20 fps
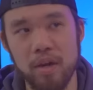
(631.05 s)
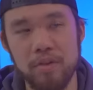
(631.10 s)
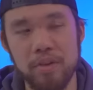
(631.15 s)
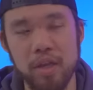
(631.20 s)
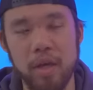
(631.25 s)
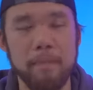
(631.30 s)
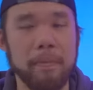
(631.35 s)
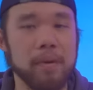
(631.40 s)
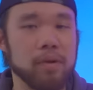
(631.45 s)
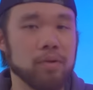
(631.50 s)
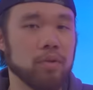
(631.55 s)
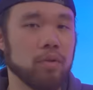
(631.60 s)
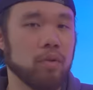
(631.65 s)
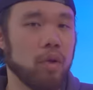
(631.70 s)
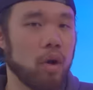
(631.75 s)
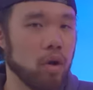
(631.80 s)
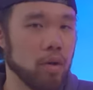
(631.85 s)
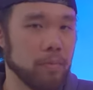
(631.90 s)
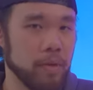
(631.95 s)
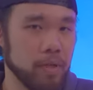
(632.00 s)
The
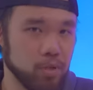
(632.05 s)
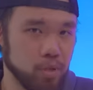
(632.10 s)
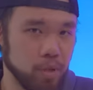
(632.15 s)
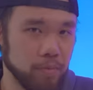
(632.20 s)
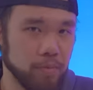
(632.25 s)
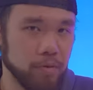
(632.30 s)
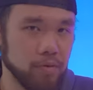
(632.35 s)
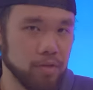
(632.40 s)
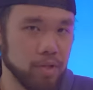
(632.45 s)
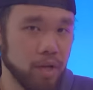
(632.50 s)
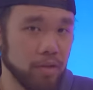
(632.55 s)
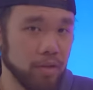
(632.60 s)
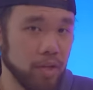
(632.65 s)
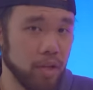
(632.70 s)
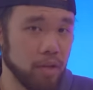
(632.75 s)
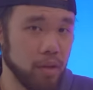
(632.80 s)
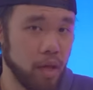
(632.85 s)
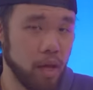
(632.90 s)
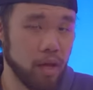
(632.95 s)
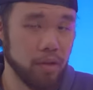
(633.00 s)
Imperial Army troopers, on
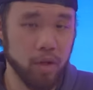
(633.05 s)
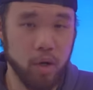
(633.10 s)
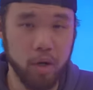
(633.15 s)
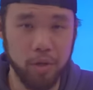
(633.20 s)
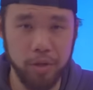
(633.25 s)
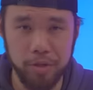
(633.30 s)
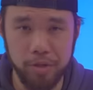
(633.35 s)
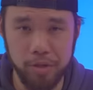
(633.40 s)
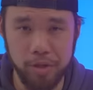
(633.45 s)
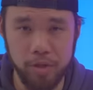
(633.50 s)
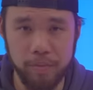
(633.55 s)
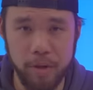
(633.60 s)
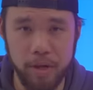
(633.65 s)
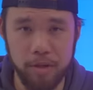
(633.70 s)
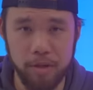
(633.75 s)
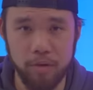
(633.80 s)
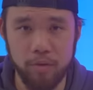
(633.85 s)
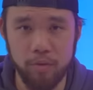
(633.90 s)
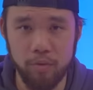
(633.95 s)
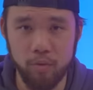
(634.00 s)
the other hand, call each other by
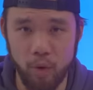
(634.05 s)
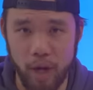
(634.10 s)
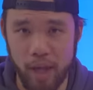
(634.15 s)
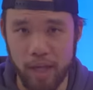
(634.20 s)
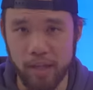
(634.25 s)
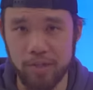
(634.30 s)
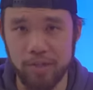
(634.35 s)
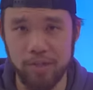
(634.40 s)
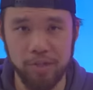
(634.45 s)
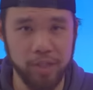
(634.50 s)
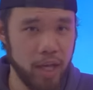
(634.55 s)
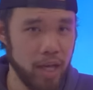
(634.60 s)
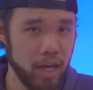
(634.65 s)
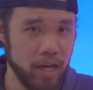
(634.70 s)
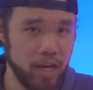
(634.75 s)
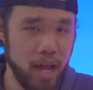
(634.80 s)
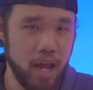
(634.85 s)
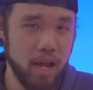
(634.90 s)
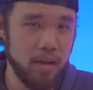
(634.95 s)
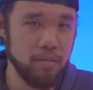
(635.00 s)
their ranks
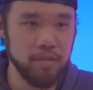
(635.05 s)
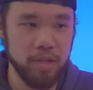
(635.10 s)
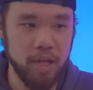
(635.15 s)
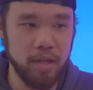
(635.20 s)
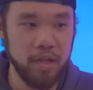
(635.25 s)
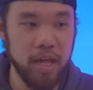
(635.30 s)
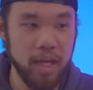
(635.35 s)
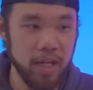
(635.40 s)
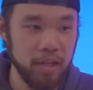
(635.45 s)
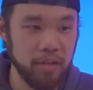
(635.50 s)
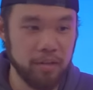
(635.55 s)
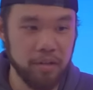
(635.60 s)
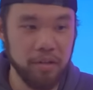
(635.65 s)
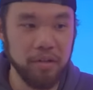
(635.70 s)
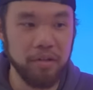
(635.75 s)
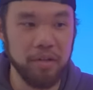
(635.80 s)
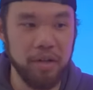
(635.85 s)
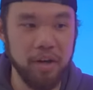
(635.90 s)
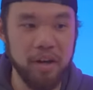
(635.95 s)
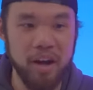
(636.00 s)
and names, and they
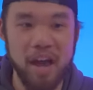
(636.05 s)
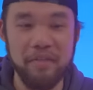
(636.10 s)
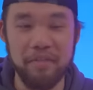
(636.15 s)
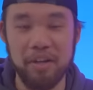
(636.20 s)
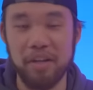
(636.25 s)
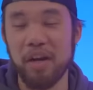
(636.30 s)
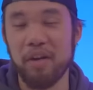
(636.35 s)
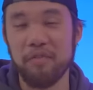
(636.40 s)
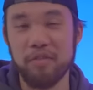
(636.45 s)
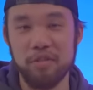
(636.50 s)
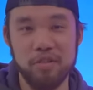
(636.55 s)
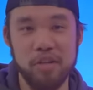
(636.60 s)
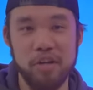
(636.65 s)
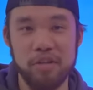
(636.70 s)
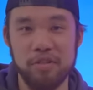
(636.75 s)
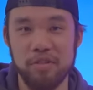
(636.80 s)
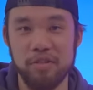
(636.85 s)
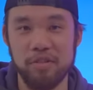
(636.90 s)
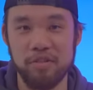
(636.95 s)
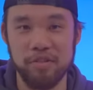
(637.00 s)
clearly are having
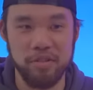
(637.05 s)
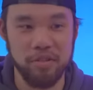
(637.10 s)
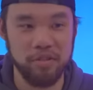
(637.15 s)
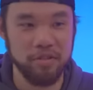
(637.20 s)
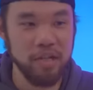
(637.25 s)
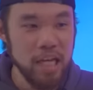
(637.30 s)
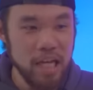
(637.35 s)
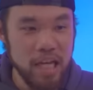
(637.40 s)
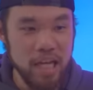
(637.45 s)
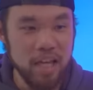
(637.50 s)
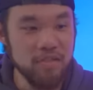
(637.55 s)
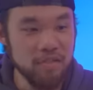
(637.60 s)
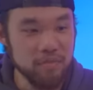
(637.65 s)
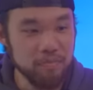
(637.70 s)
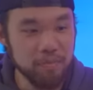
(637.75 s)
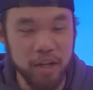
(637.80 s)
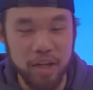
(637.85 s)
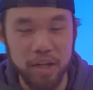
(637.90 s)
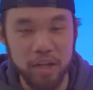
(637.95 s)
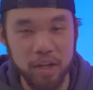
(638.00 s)
conversations. They're
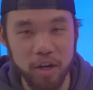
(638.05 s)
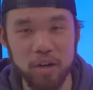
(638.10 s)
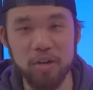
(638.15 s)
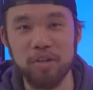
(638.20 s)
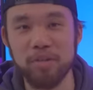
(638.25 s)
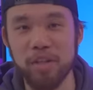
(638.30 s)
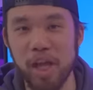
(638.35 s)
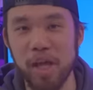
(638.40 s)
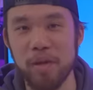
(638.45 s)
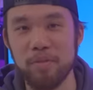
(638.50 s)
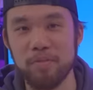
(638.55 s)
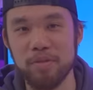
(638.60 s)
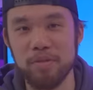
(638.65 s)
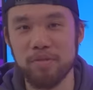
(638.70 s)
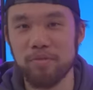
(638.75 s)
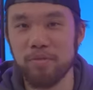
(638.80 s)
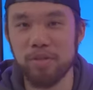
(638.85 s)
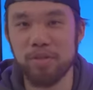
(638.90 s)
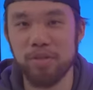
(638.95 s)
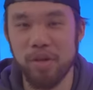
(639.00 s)
even playing card
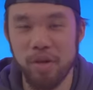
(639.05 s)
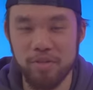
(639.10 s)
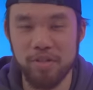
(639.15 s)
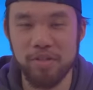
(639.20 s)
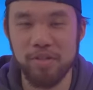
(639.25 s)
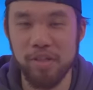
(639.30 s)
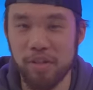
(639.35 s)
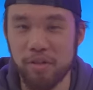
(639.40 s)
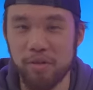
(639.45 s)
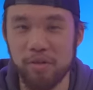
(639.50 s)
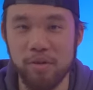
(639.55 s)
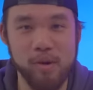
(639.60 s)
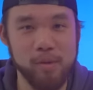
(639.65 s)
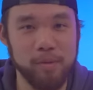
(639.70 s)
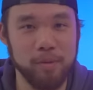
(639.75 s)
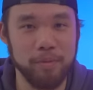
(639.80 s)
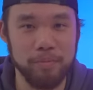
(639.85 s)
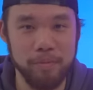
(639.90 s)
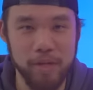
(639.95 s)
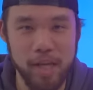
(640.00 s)
games, which shows us that they're
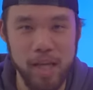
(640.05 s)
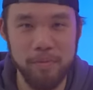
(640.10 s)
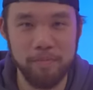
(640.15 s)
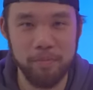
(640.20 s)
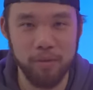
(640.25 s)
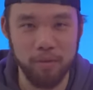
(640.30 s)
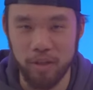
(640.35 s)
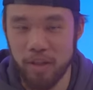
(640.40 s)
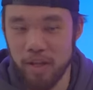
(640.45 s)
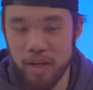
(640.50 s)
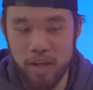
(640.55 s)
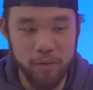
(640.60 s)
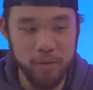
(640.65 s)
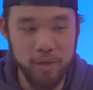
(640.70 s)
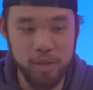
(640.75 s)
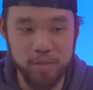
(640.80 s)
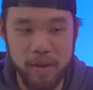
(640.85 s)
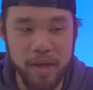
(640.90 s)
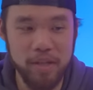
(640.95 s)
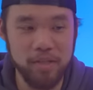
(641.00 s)
normal people,
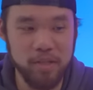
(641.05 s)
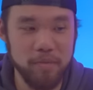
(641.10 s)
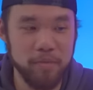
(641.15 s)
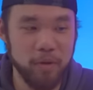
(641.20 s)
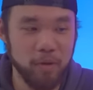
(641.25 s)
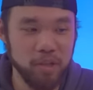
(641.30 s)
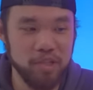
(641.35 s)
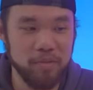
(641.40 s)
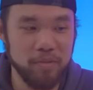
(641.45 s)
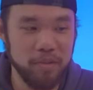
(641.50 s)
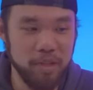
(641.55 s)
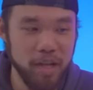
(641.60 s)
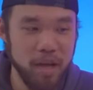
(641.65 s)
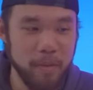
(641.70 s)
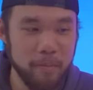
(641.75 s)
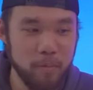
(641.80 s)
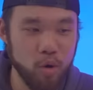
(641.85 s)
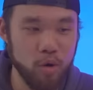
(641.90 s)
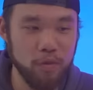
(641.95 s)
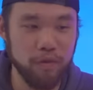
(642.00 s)
which makes them ultimately
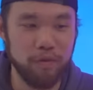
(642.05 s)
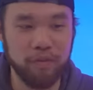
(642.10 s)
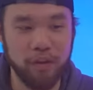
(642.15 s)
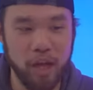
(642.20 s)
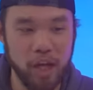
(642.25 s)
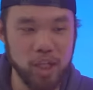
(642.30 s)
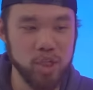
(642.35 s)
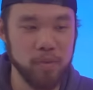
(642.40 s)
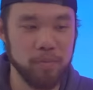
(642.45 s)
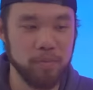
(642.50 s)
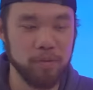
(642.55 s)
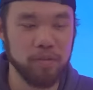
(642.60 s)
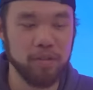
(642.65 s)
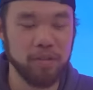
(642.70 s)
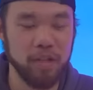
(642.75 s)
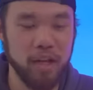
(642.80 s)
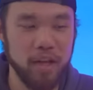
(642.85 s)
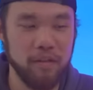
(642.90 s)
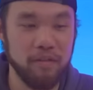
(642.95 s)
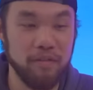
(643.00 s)
a more
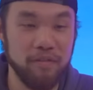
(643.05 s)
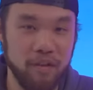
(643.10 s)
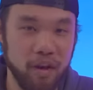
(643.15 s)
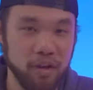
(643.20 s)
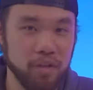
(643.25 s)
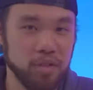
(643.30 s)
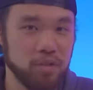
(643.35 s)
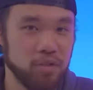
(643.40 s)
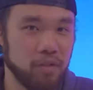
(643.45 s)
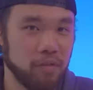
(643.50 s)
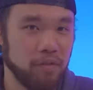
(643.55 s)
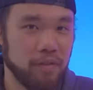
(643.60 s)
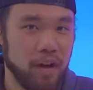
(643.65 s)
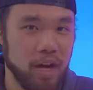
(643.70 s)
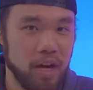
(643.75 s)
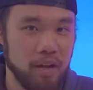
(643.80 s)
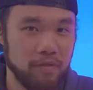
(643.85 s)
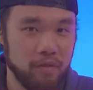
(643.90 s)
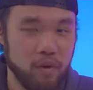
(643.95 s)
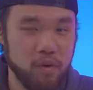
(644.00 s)
flexible and functional
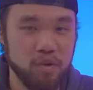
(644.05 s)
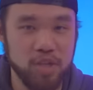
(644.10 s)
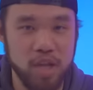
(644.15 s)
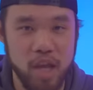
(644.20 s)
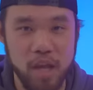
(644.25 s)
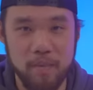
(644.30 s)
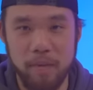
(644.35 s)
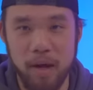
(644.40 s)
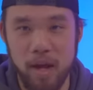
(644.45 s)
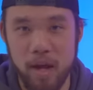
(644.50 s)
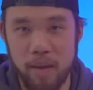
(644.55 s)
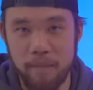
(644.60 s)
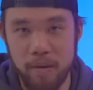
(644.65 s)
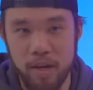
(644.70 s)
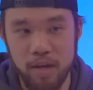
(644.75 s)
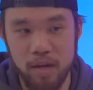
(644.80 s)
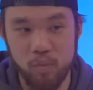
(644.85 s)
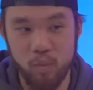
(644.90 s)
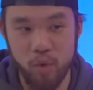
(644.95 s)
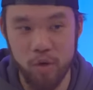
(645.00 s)
fighting force, in my
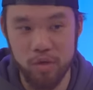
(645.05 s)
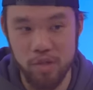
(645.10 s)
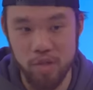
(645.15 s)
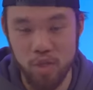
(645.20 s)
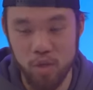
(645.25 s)
opinion, whereas the